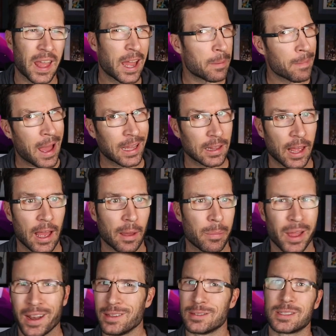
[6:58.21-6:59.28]
and
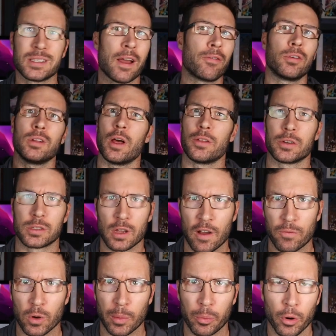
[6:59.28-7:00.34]
MATLAB, and several other software